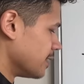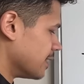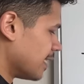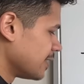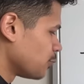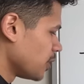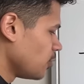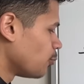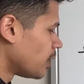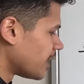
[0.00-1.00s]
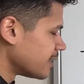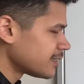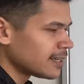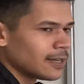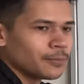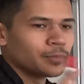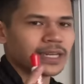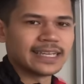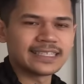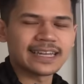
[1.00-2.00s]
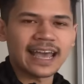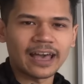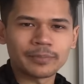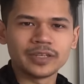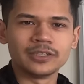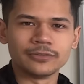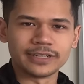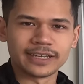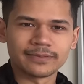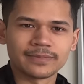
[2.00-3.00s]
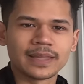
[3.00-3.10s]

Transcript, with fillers: does what you want, but isn't happy doing it.